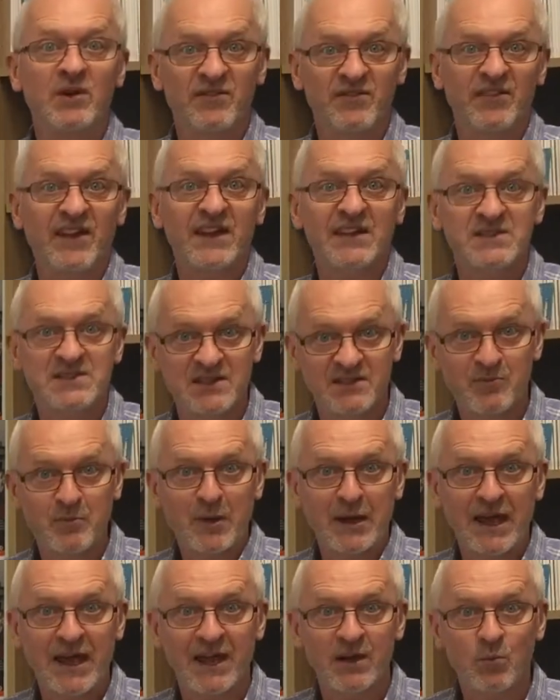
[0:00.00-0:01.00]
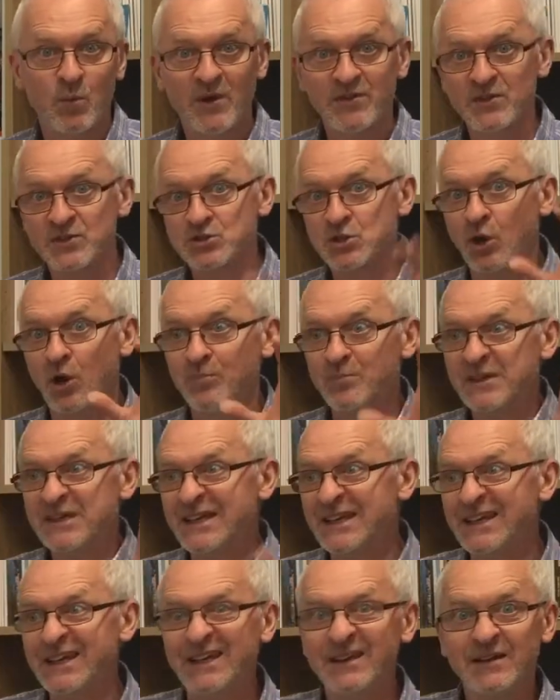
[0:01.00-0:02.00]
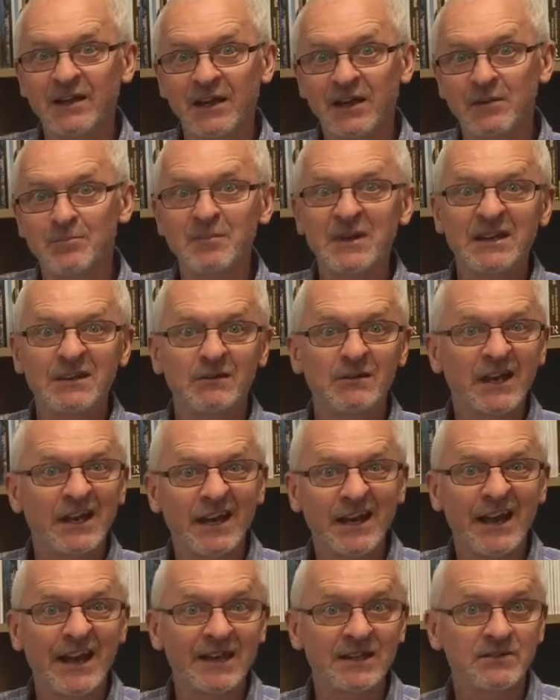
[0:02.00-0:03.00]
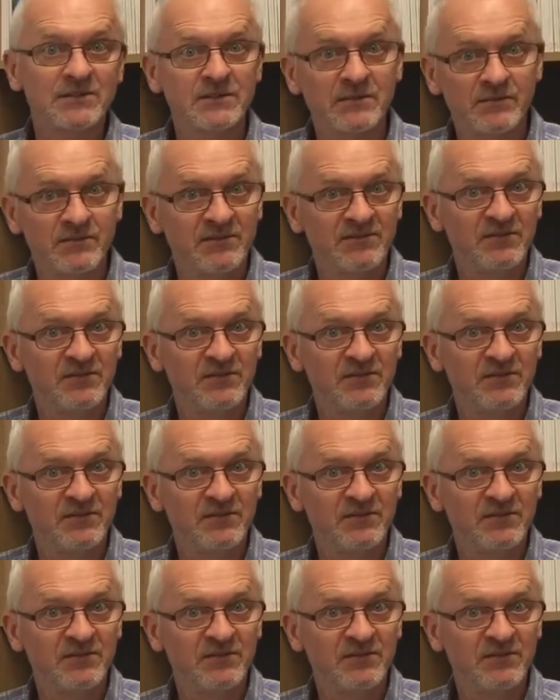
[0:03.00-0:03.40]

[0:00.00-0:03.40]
effective plan, one that's got a beginning and a middle and an end?